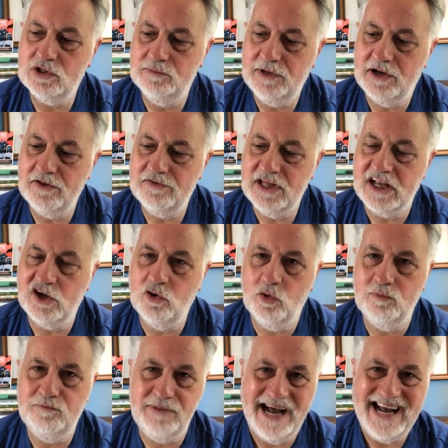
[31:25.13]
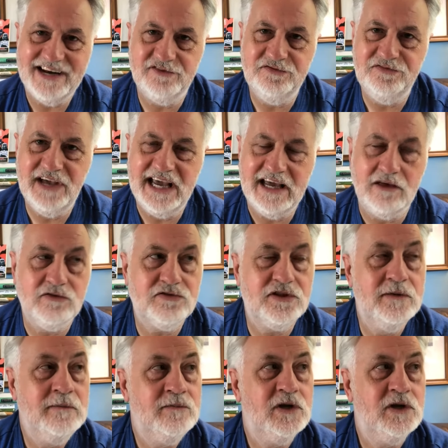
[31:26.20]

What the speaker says: about a thing called bad faith,